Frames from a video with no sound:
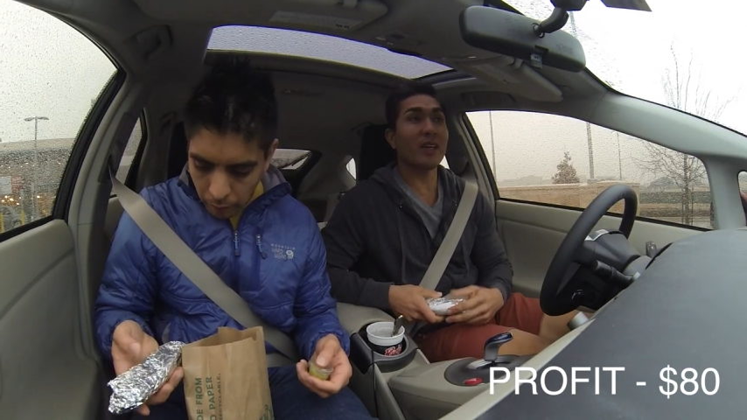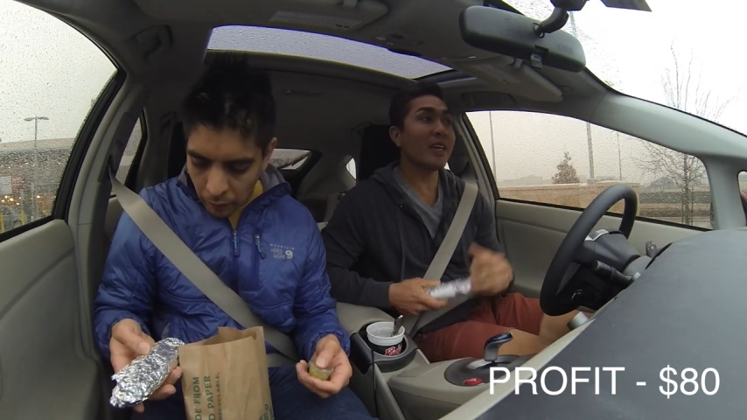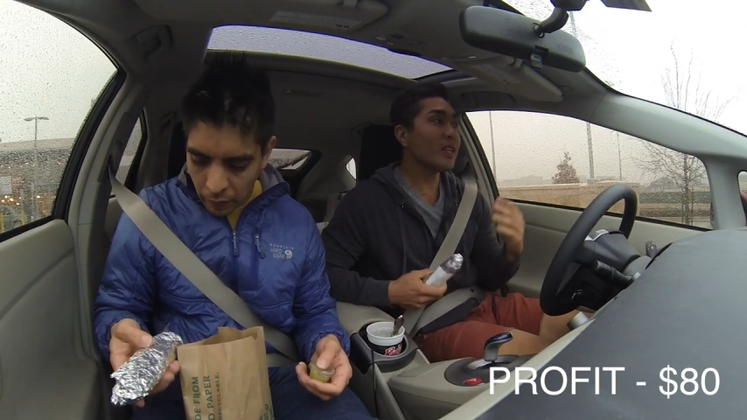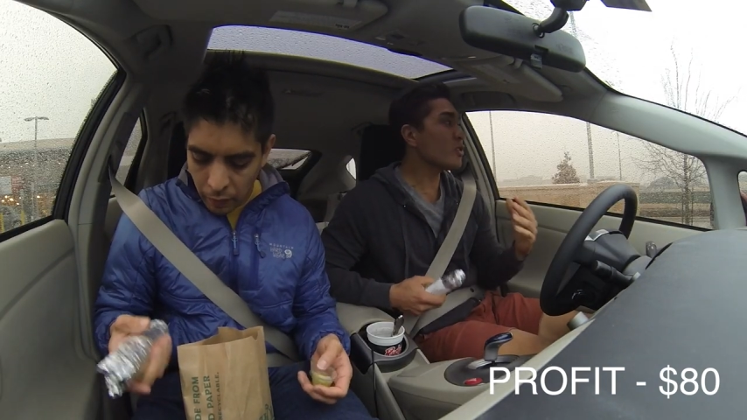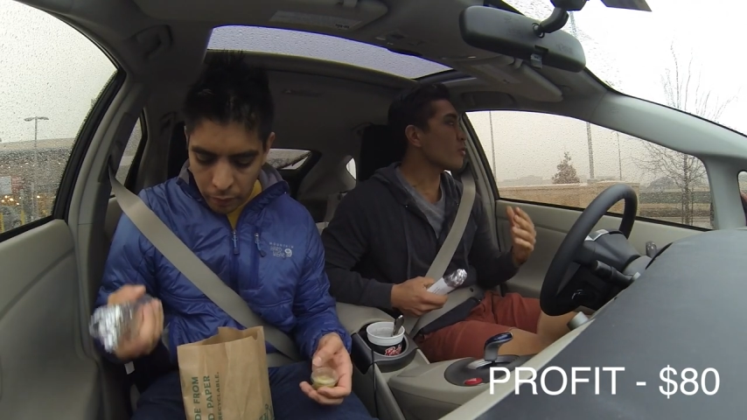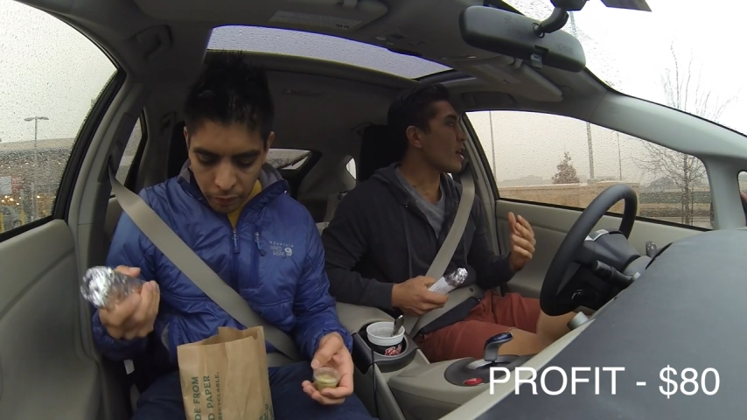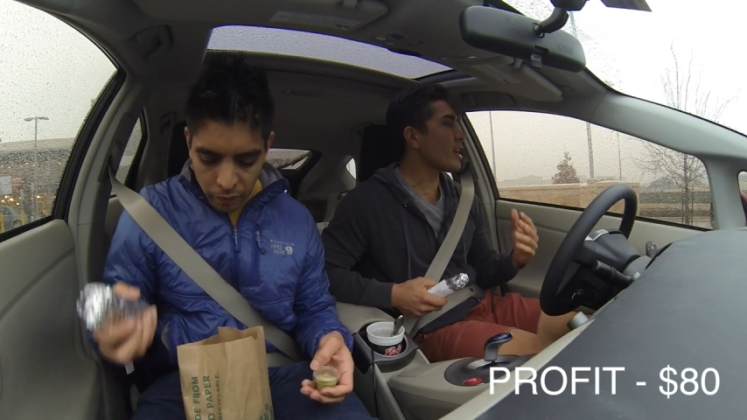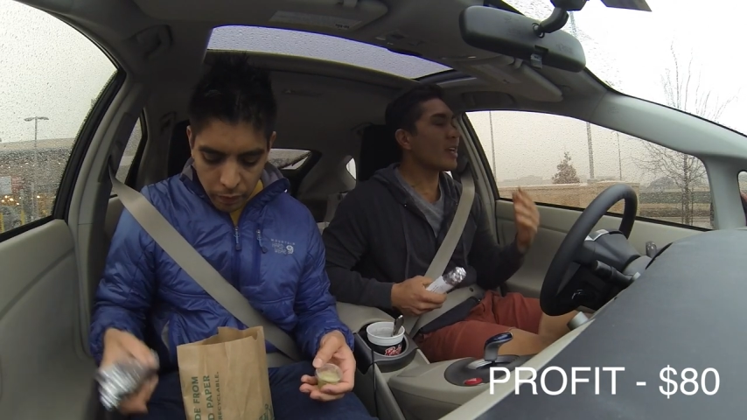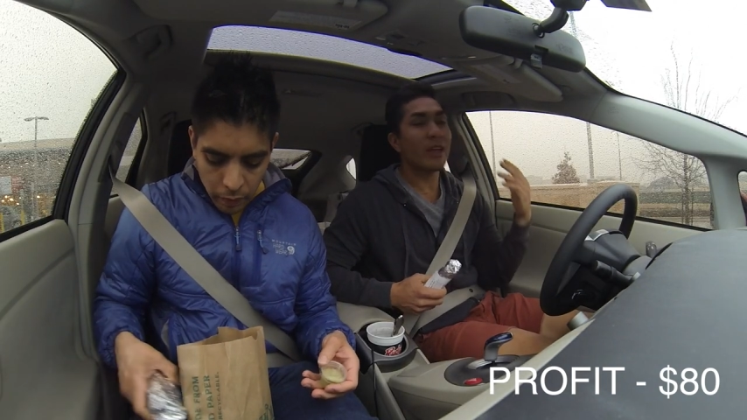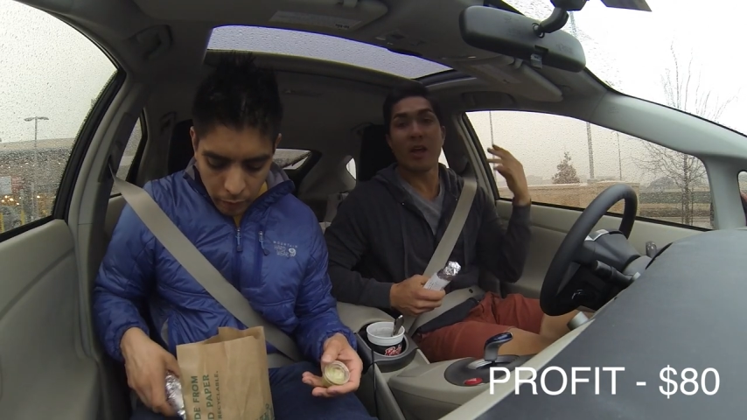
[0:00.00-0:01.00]
Speaker 1: It is
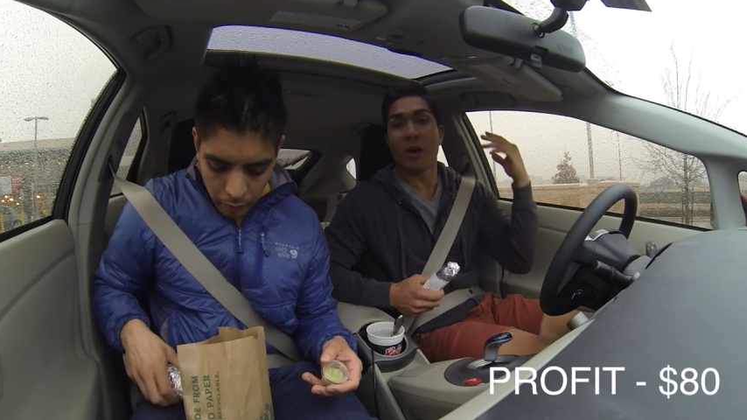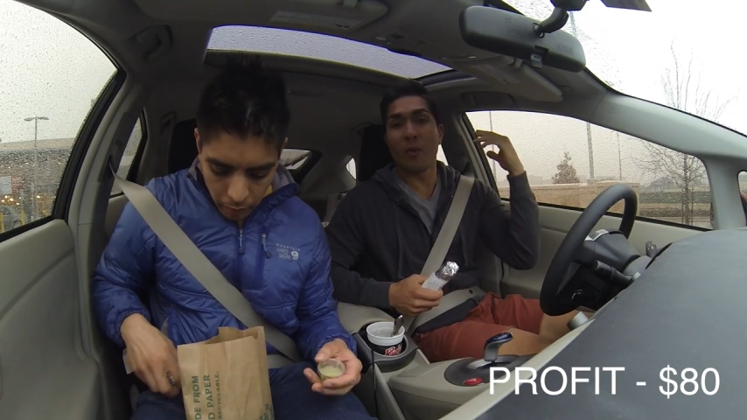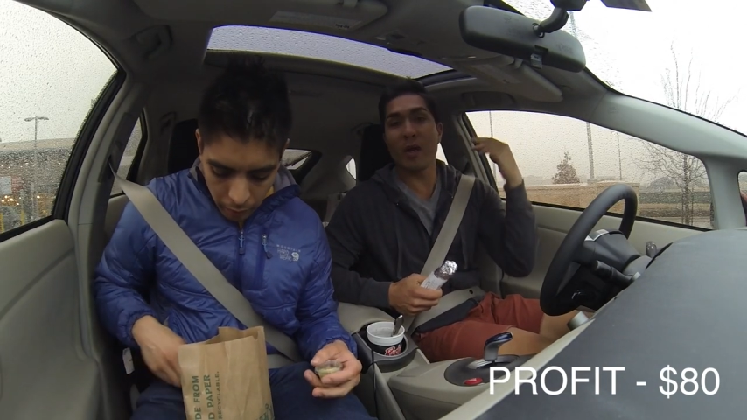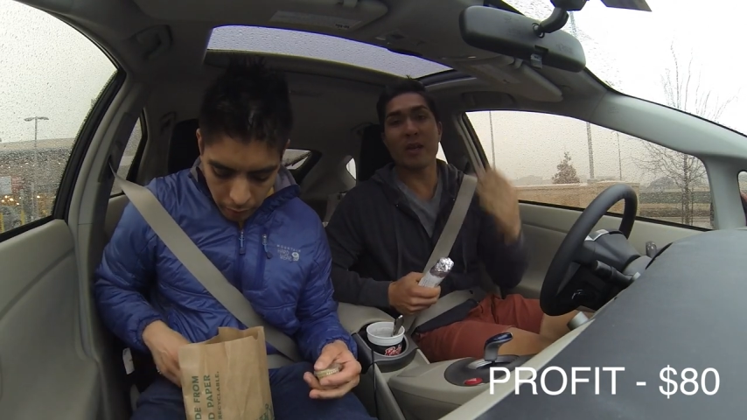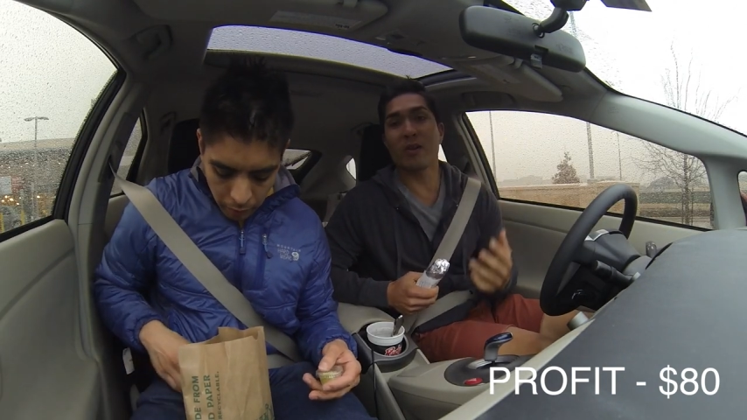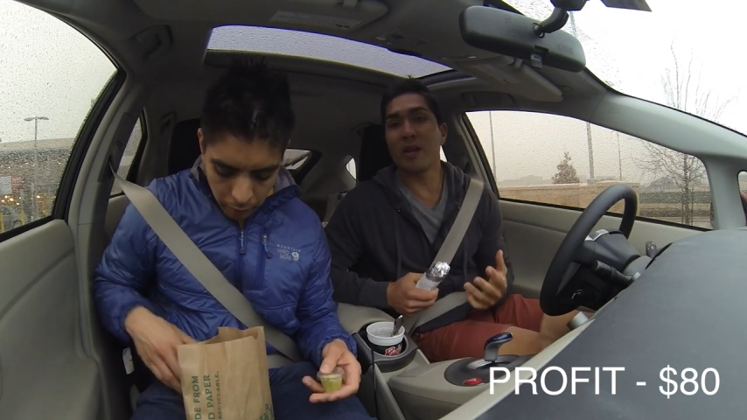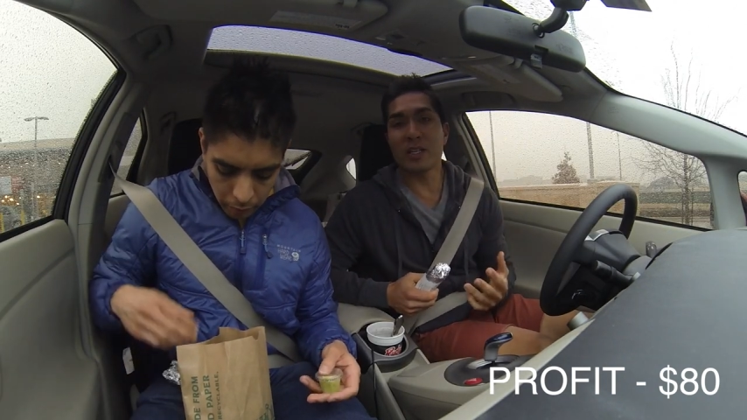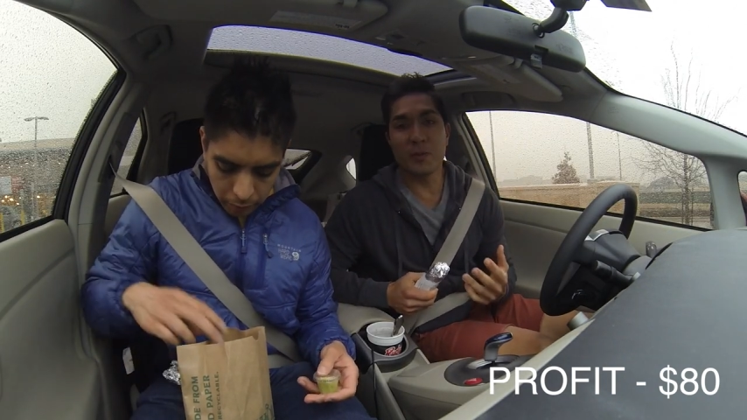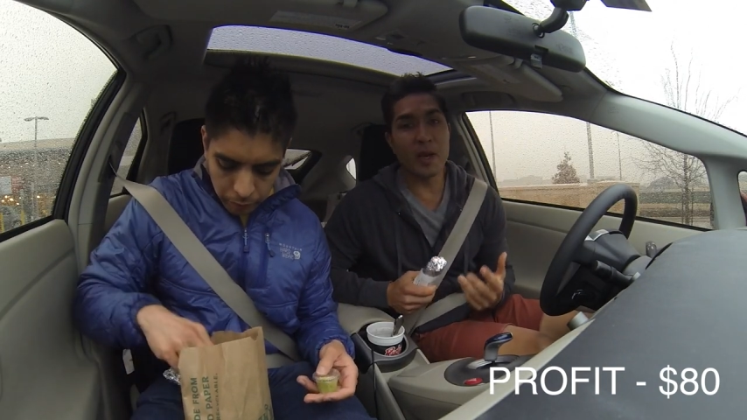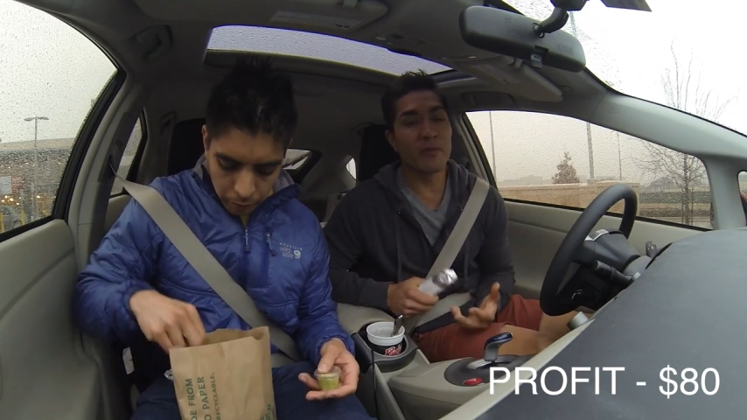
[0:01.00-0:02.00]
raining. We don't
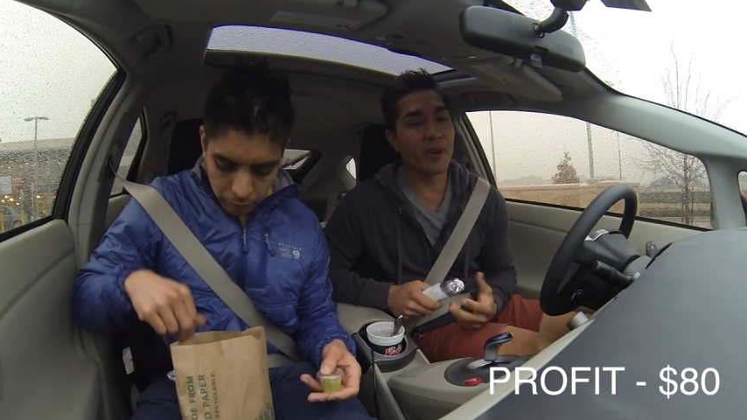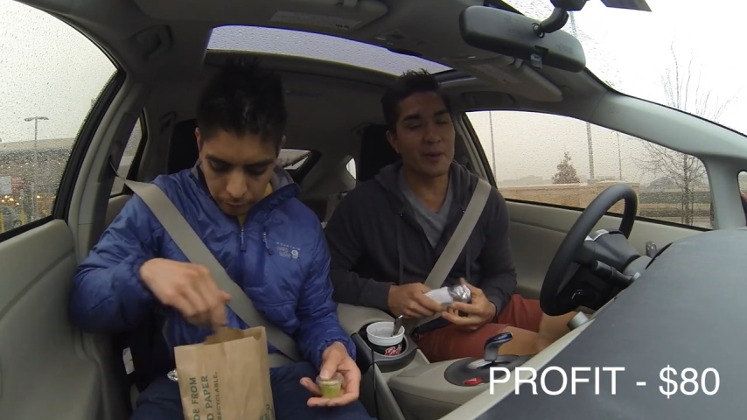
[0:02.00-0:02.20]
expect very